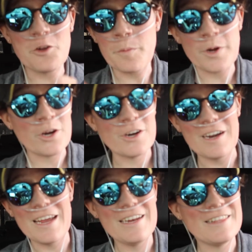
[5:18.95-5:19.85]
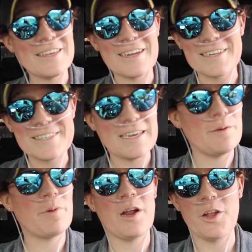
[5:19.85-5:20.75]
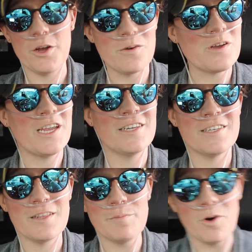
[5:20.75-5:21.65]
nobody heard anything I said probably going into the